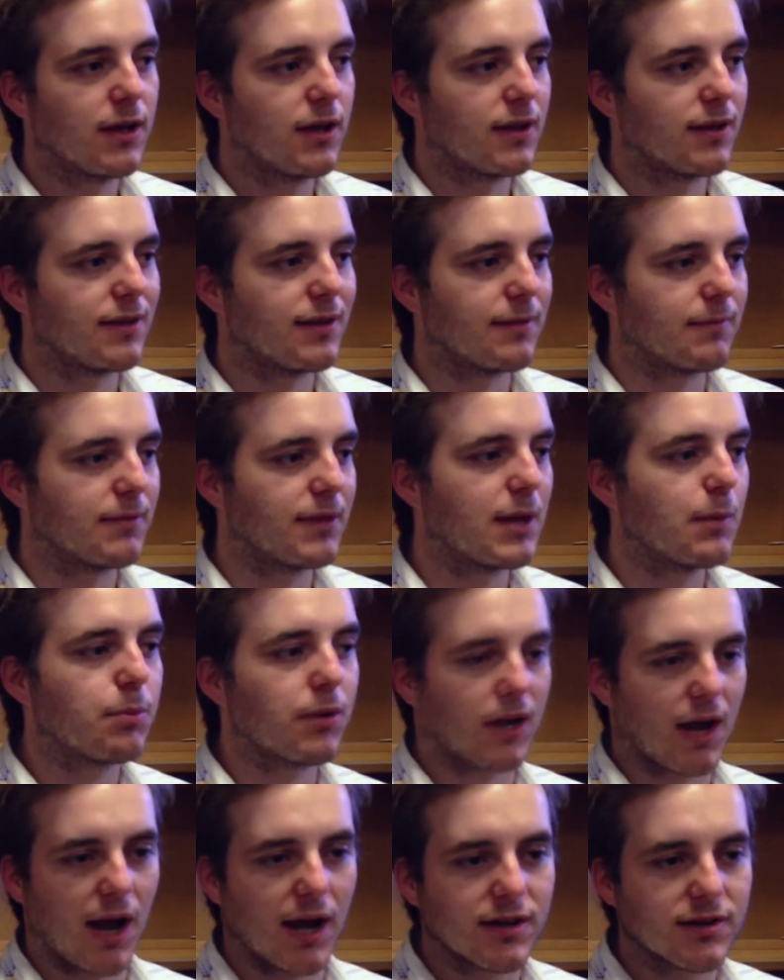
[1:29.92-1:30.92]
the
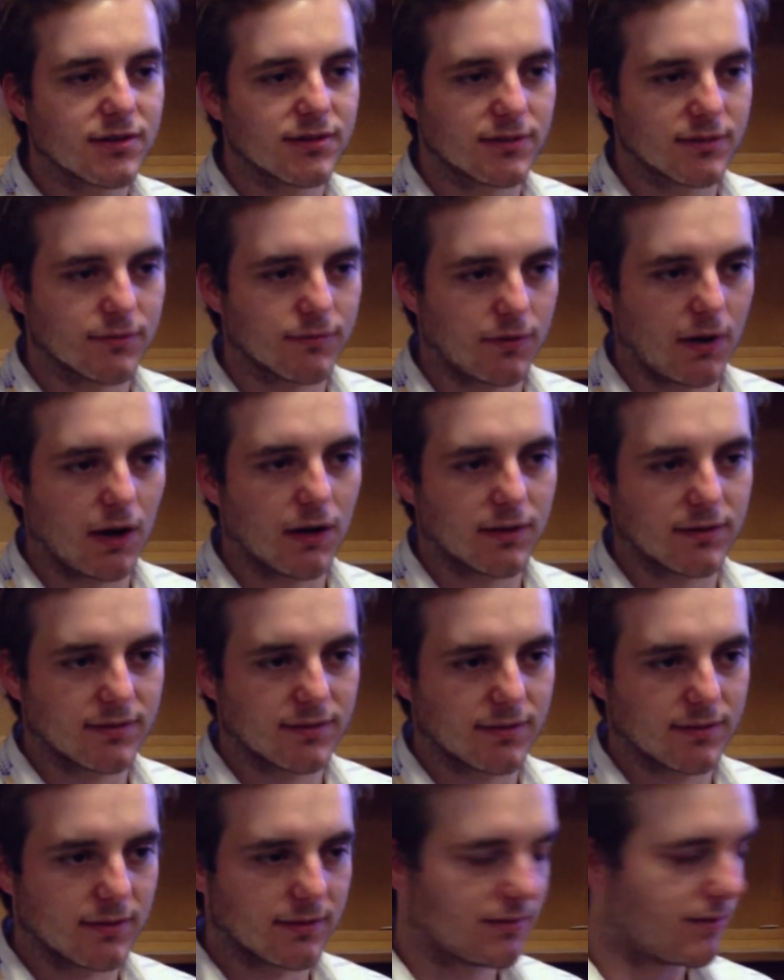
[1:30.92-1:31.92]
implications of violence
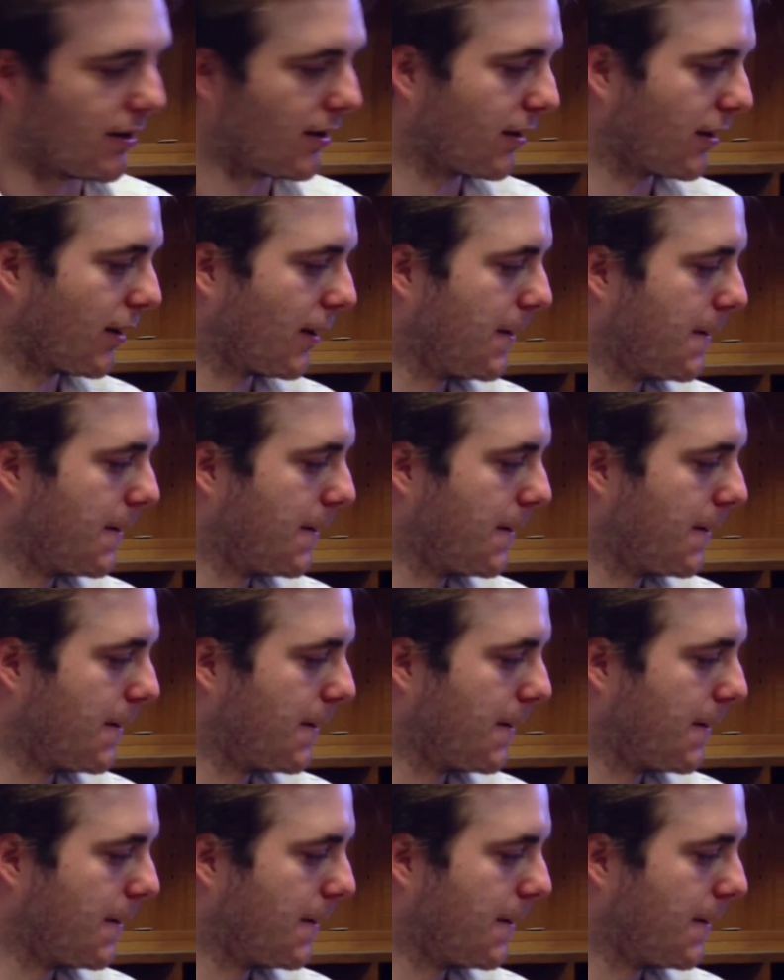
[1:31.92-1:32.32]
in the setting,